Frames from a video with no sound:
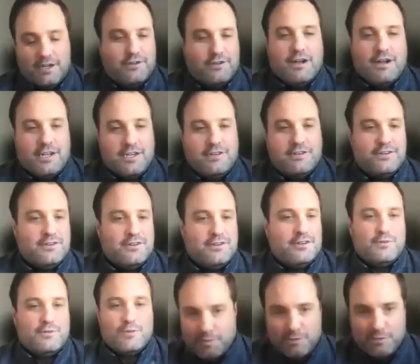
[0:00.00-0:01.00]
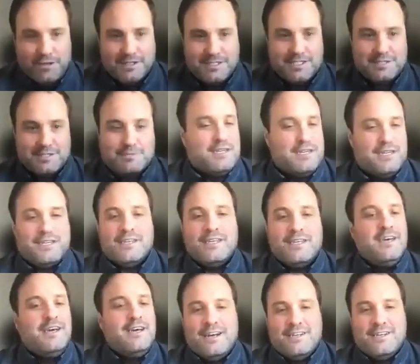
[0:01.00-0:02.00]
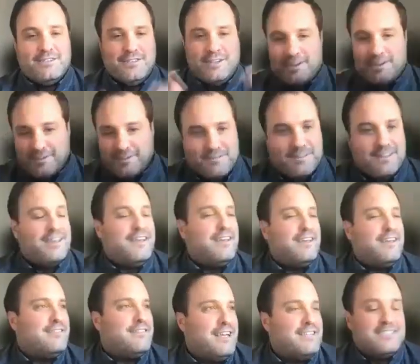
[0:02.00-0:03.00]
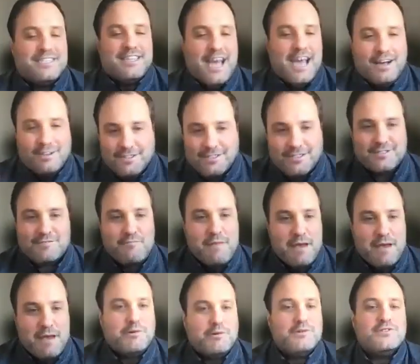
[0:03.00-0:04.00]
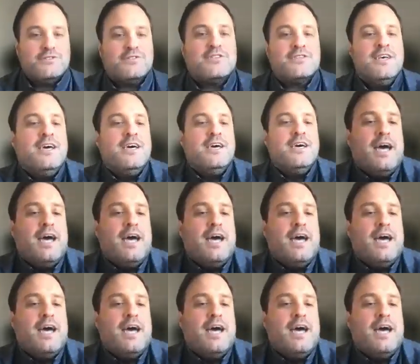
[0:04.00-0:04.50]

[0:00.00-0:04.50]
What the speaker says: a credit union with 1.6 million and tens of thousands of members.